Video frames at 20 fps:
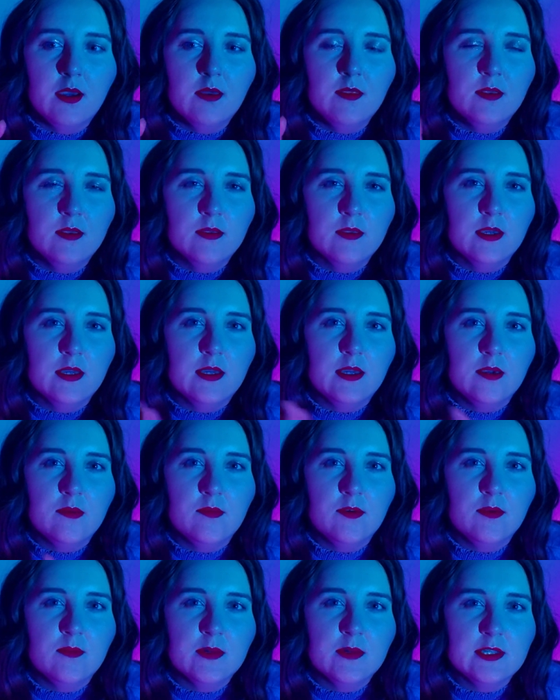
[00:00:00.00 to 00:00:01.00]
and then like
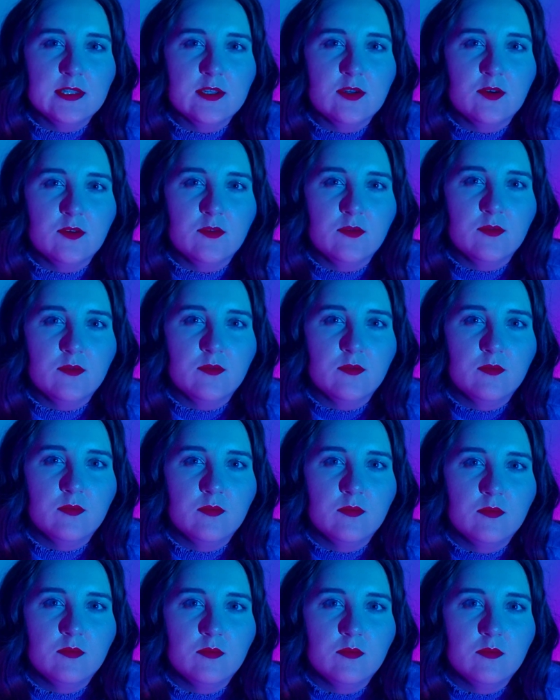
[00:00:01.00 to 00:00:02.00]
giving myself
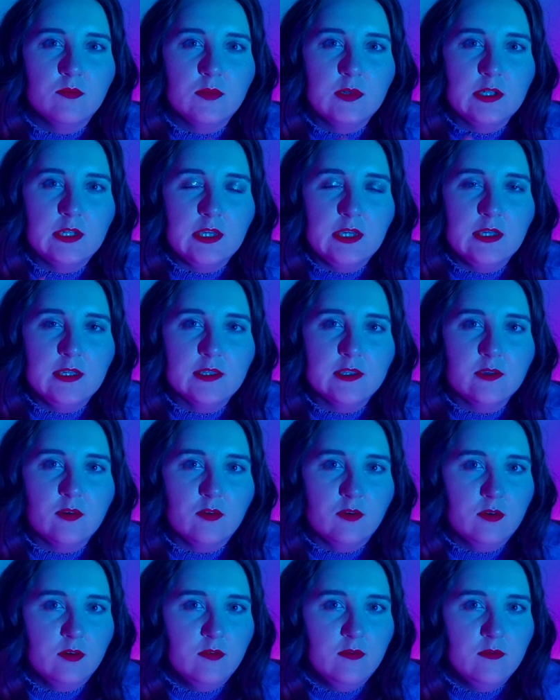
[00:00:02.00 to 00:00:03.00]
days
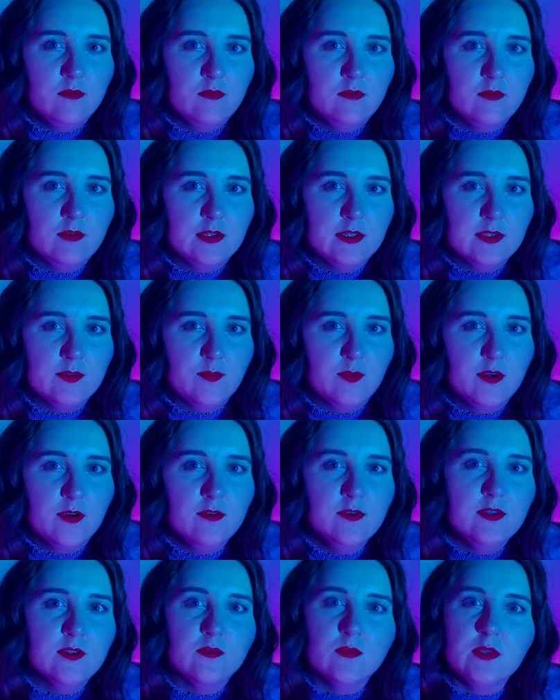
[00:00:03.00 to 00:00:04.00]
off as
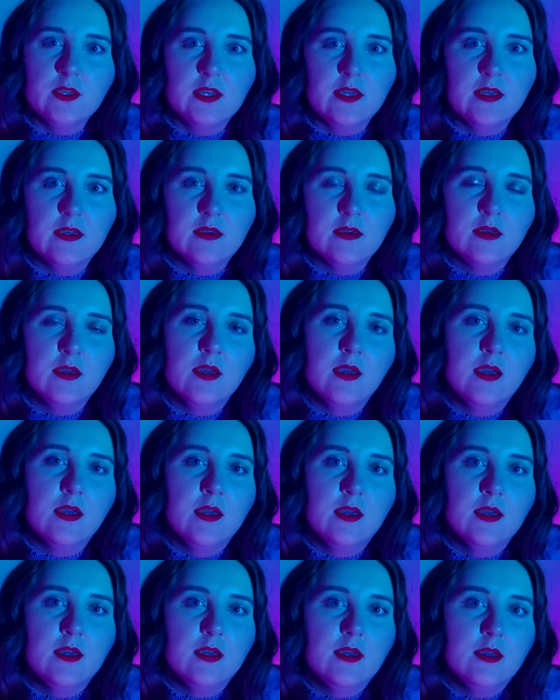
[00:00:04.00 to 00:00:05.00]
well. So like
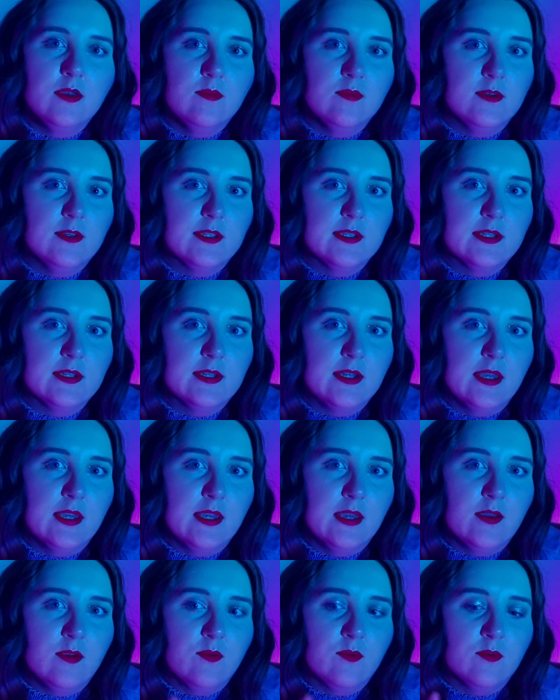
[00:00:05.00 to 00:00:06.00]
every
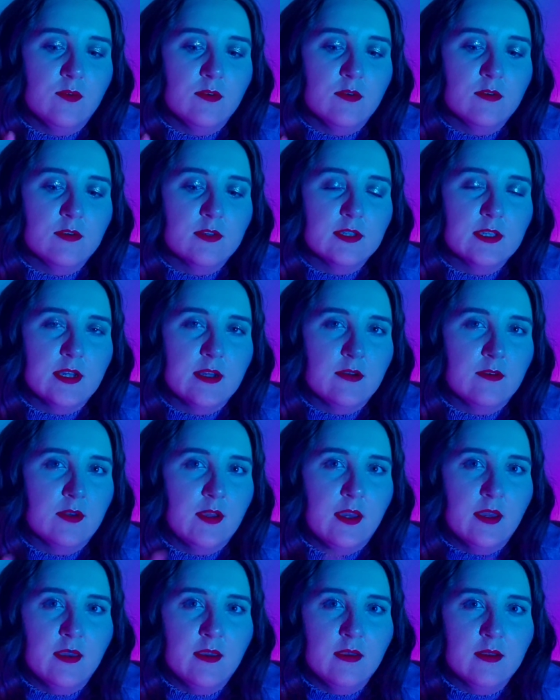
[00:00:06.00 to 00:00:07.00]
Sunday or
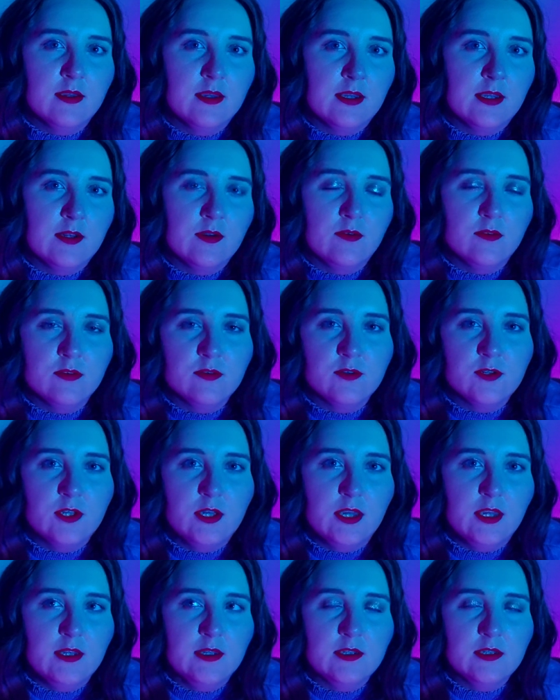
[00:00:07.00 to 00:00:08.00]
Saturday I can
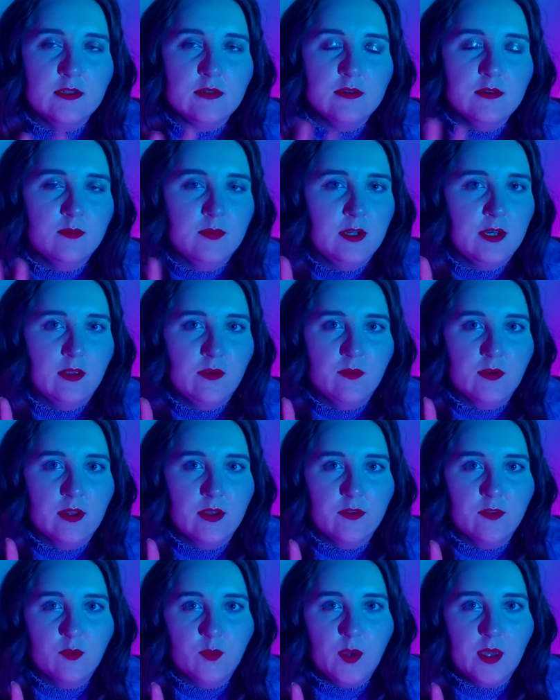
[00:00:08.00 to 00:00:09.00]
alternate depending on
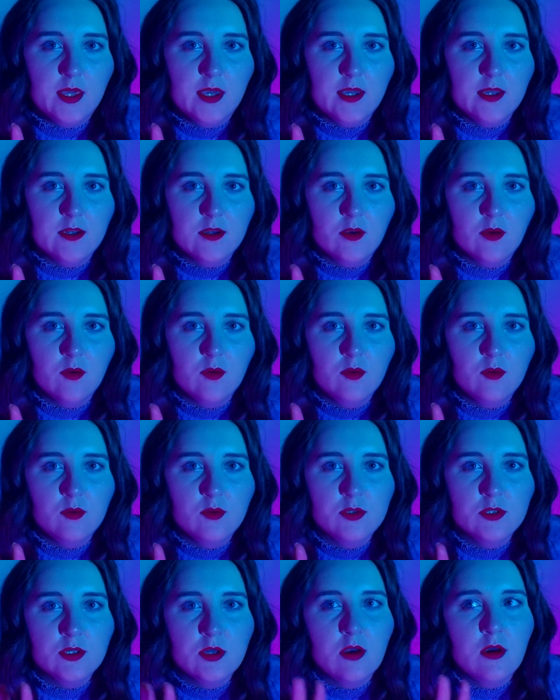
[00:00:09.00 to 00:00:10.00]
how the weekend
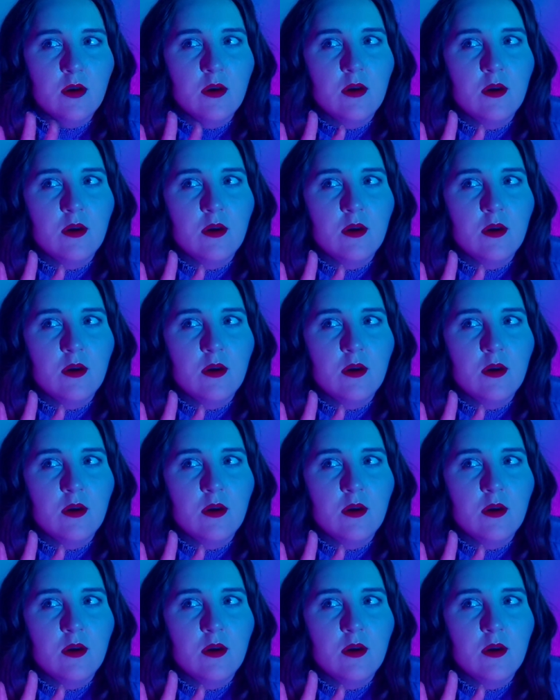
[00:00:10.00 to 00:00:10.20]
goes.